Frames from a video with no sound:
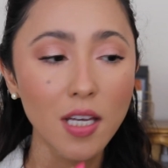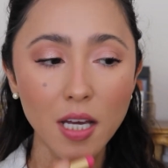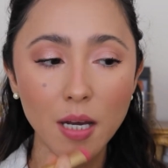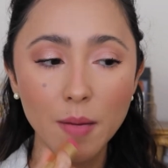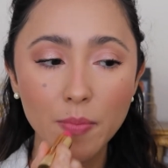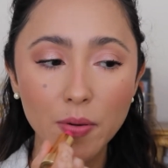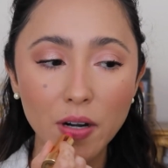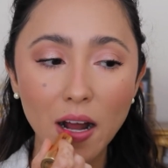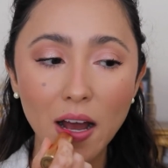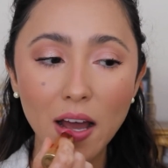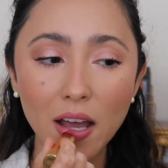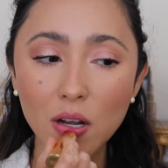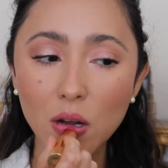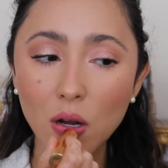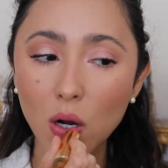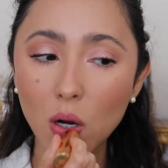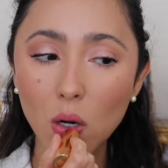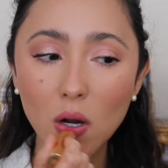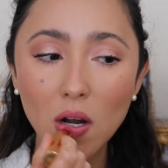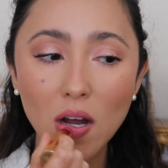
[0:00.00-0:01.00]
But I
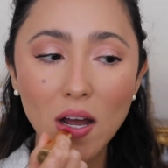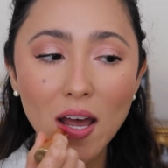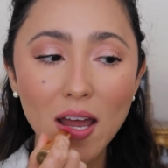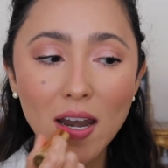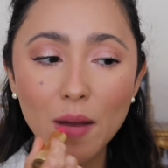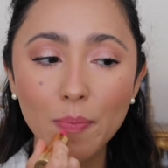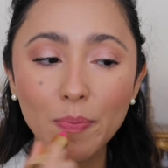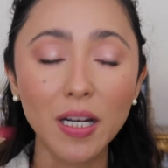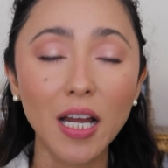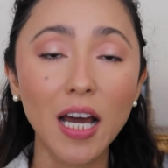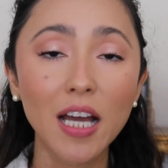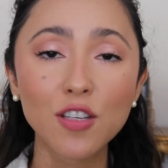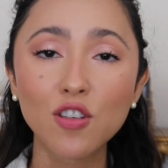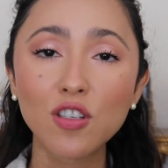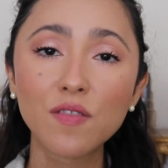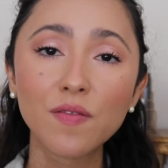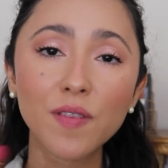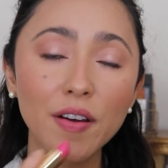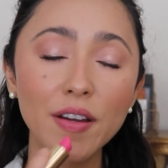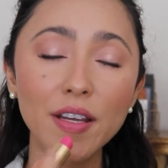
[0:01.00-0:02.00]
go and apply
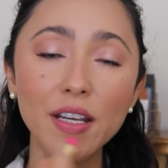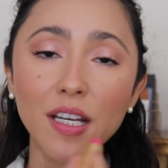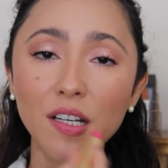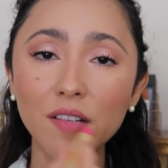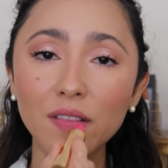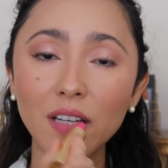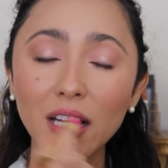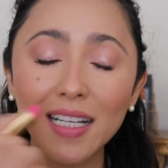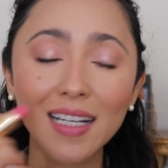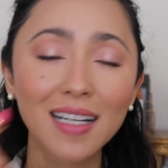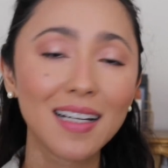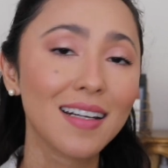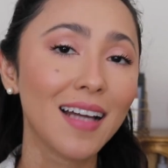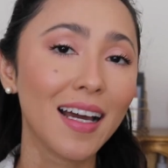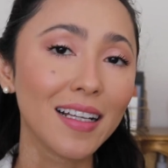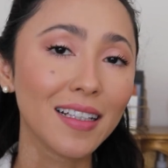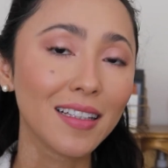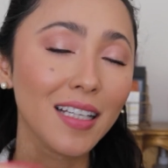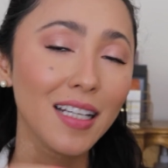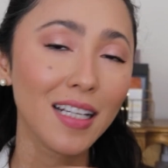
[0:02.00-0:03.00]
just very kind of like
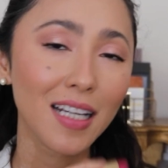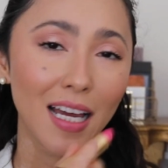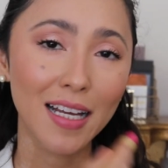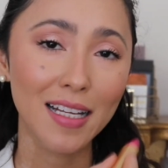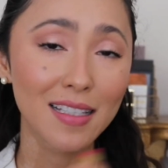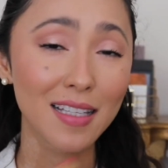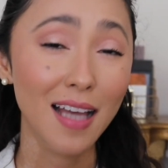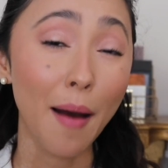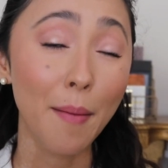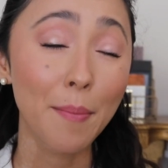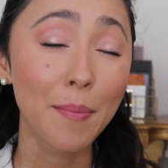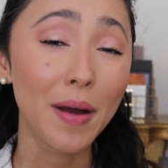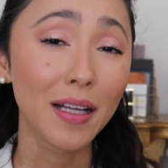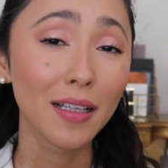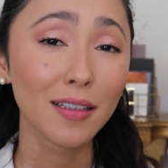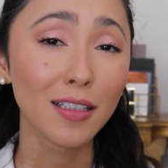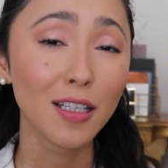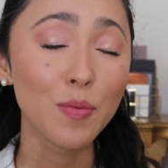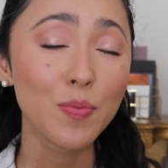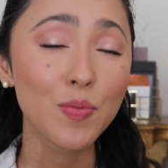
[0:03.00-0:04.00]
lightly, like tap my
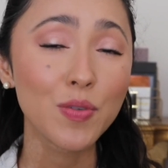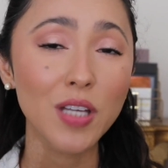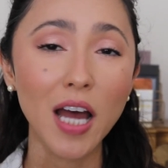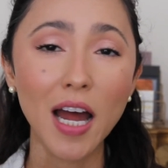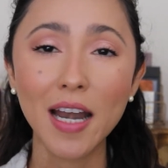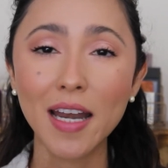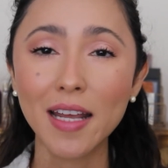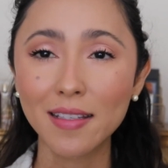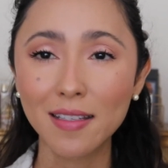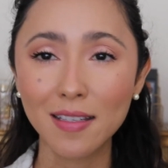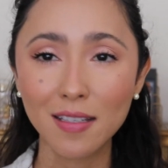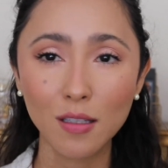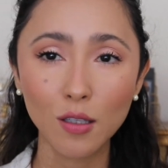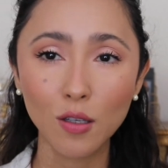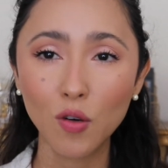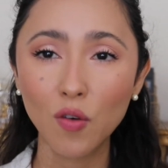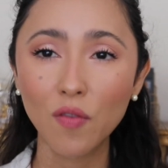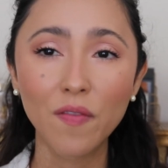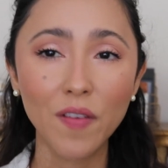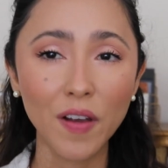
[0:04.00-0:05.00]
lips, and it's
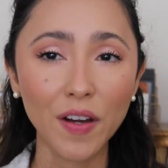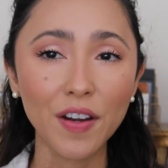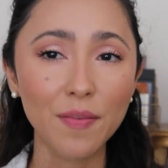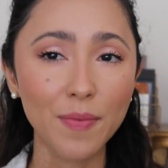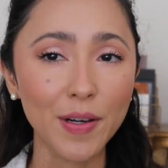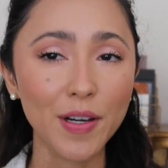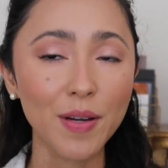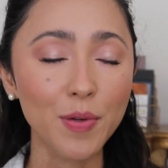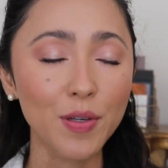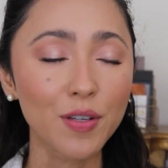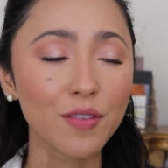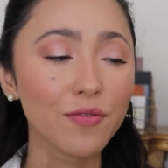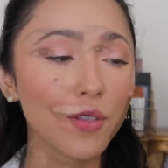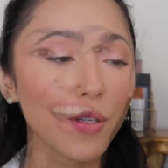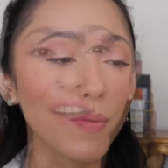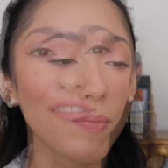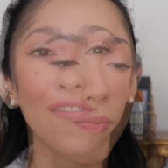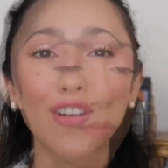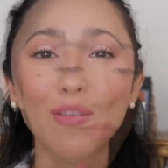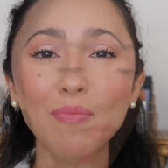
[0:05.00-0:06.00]
still very, very
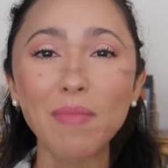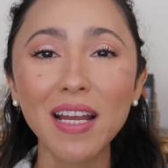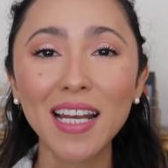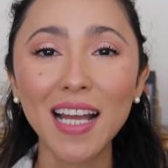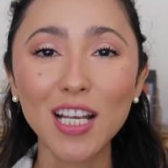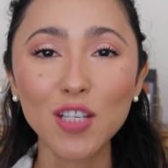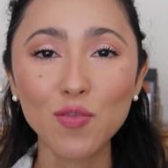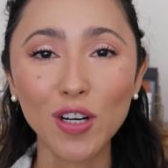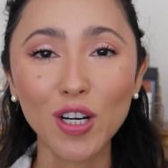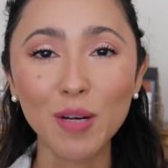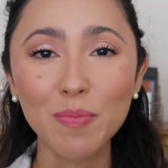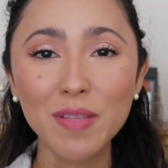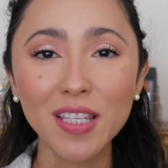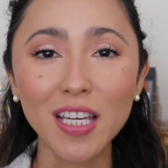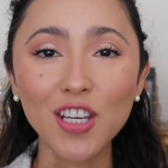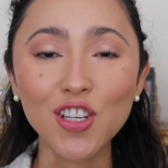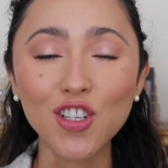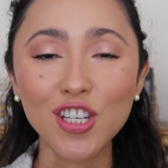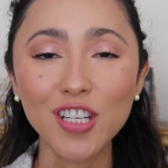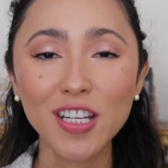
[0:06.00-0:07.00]
beautiful. For my last
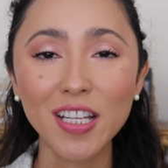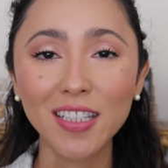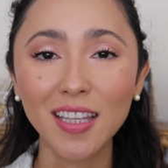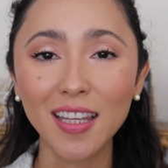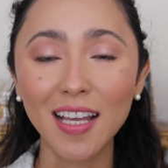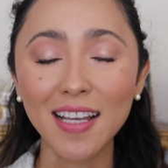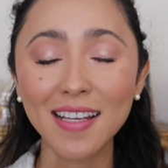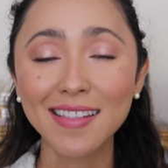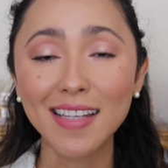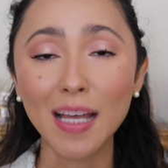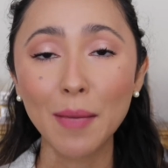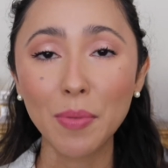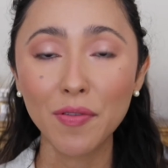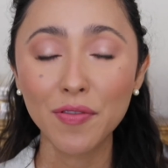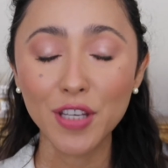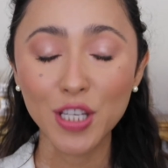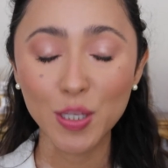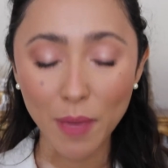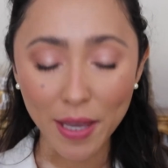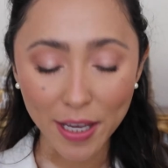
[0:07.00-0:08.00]
recommendation and the last step of
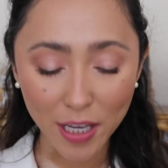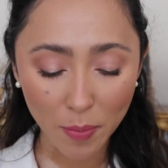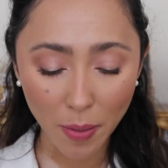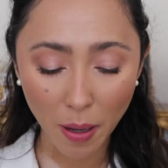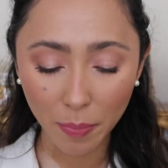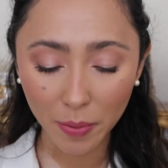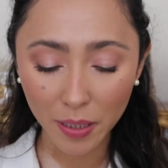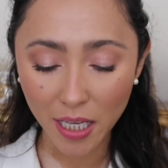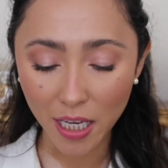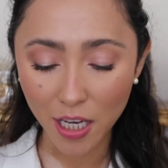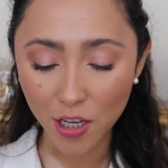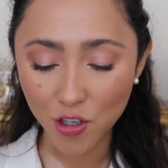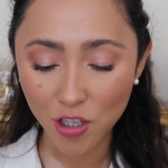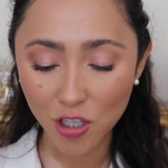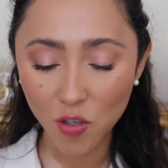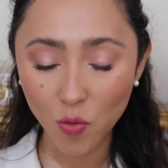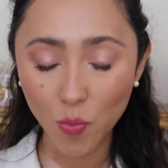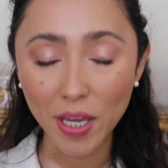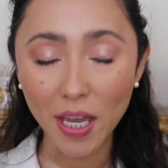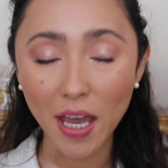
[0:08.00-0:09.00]
this makeup
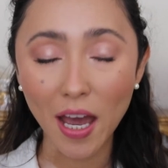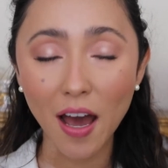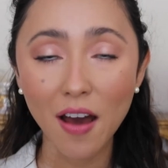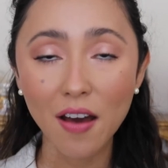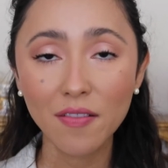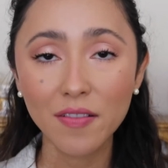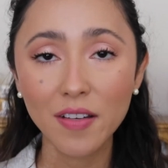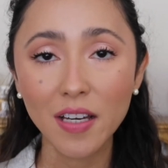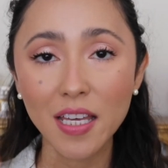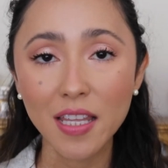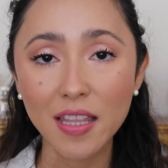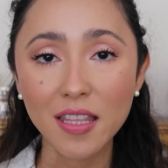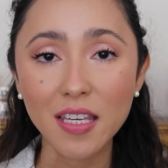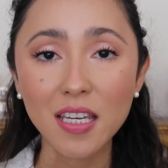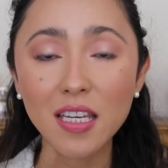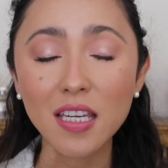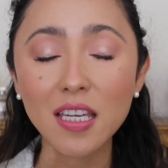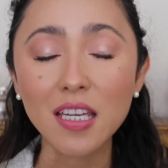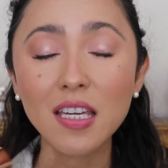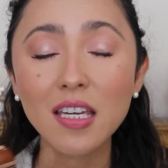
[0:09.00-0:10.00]
application, we have
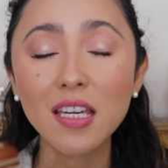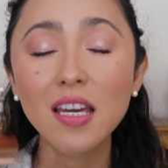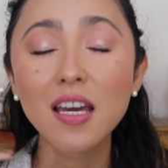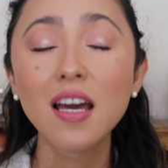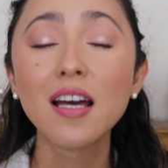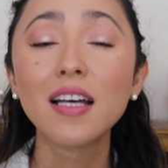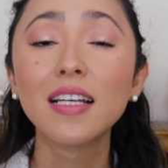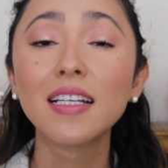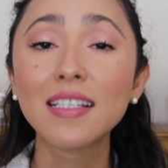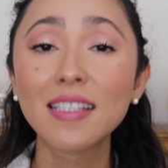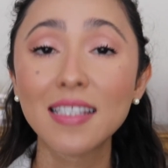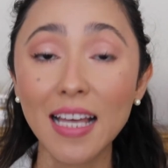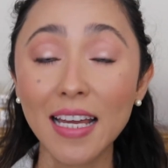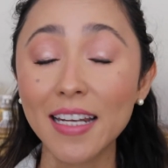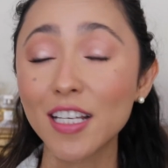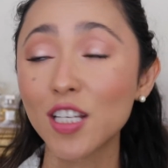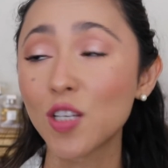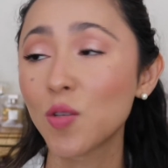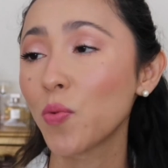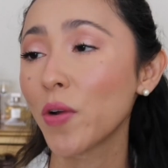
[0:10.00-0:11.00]
the
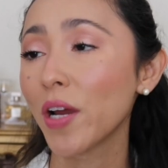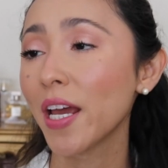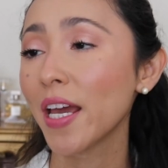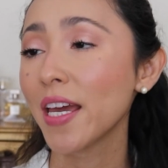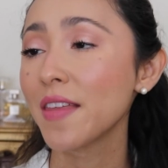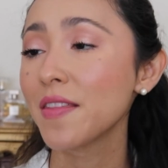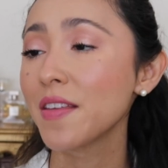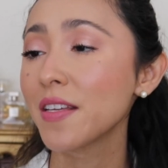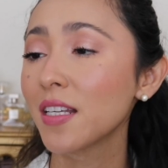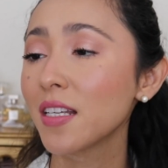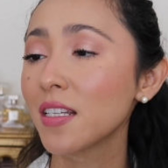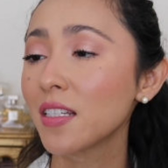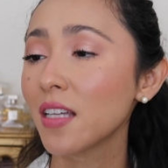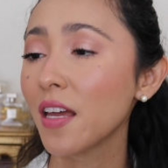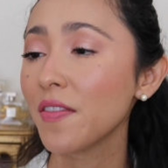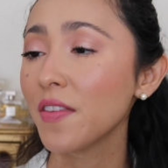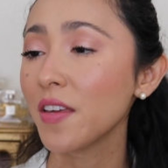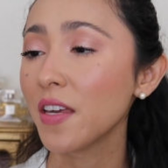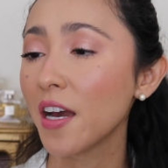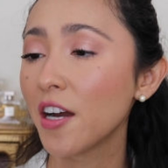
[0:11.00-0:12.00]
setting spray. This is
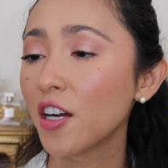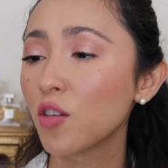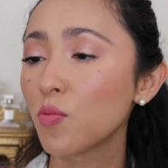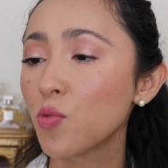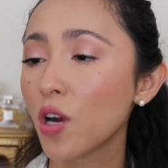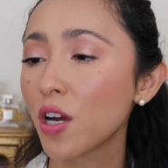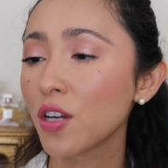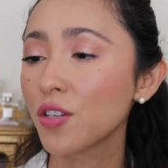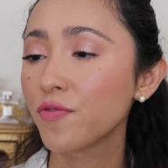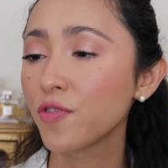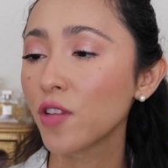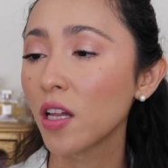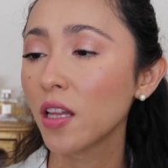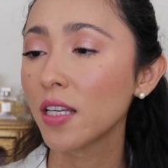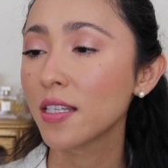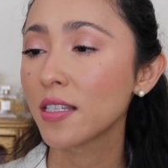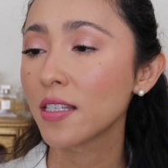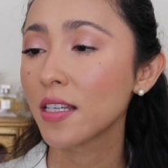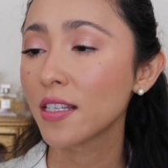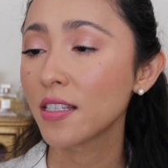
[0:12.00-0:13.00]
the Airbrush
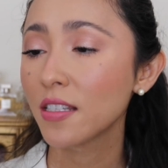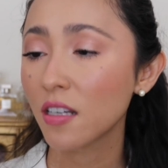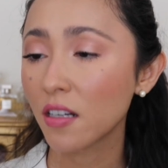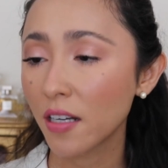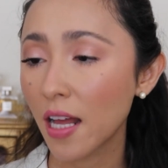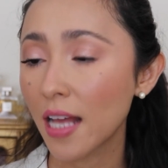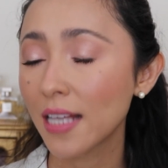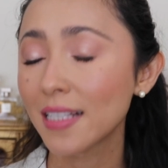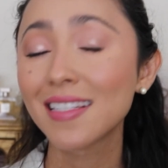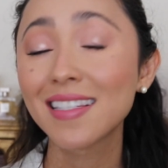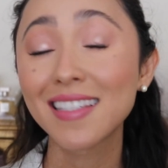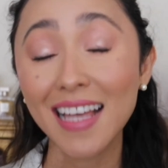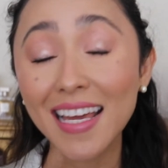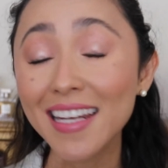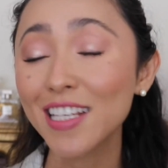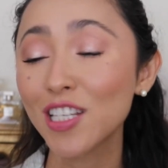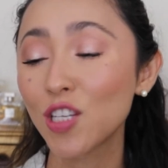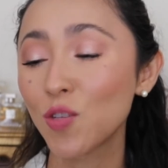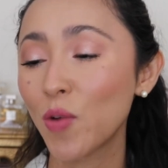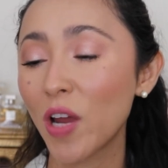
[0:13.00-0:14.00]
Flawless
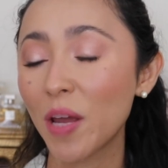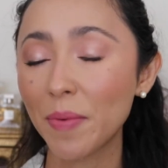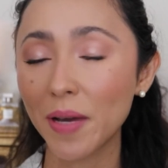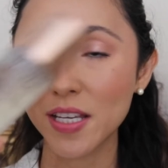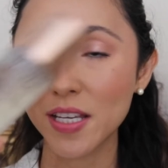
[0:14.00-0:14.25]
Setting Spray by